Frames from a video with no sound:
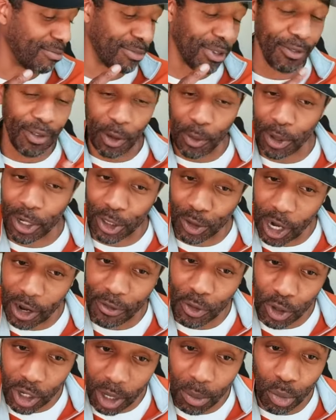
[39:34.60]
if they want to draft
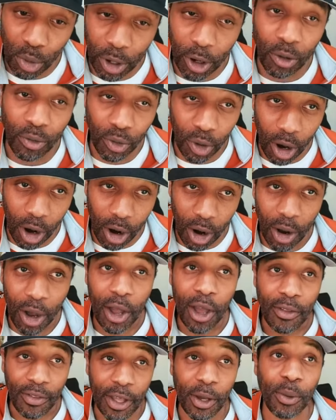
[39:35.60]
you number one overall,
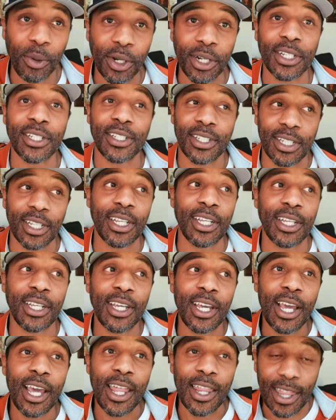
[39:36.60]
they want to see
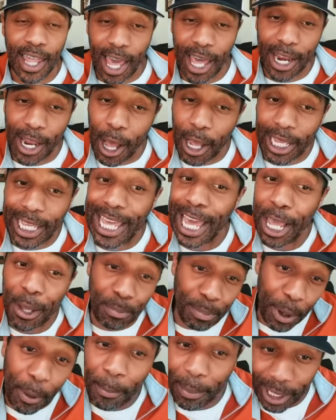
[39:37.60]
that
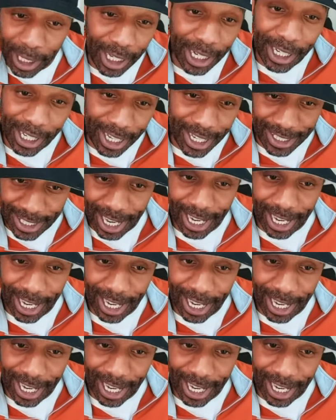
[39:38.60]
capability, as I